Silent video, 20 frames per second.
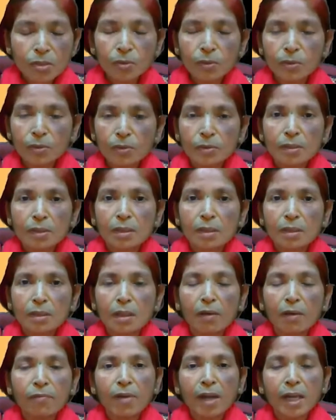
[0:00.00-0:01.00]
to
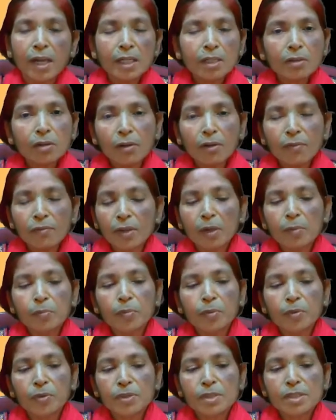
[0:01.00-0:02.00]
the value of
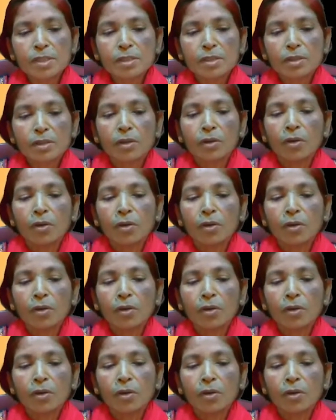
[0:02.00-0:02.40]
inputs